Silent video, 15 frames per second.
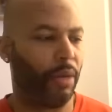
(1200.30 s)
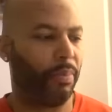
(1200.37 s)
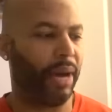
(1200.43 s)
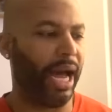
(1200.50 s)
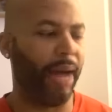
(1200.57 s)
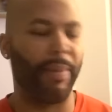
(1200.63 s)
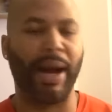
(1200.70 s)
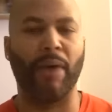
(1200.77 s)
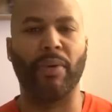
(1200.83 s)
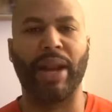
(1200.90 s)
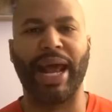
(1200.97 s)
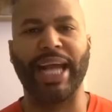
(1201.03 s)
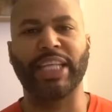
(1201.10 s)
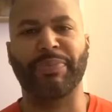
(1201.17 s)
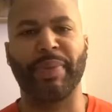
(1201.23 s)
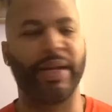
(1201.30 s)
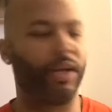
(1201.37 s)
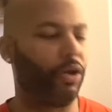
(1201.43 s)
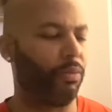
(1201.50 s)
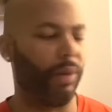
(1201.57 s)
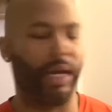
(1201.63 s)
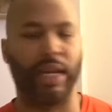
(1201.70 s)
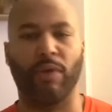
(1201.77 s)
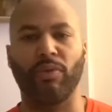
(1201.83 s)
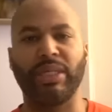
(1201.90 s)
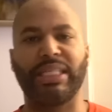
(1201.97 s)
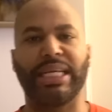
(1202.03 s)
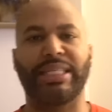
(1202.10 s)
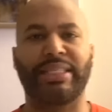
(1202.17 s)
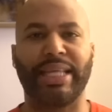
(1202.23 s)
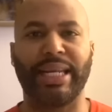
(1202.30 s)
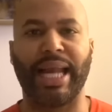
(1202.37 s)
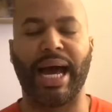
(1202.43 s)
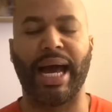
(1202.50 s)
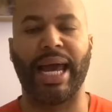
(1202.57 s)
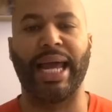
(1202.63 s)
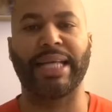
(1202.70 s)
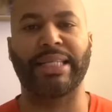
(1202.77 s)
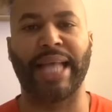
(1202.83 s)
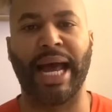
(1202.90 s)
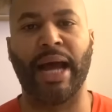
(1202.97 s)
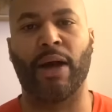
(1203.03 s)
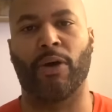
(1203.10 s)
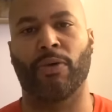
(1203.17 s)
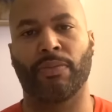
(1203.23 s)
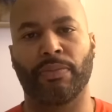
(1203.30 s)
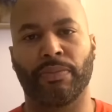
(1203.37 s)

But how about when I ain't spending no money and we just sitting our ass down?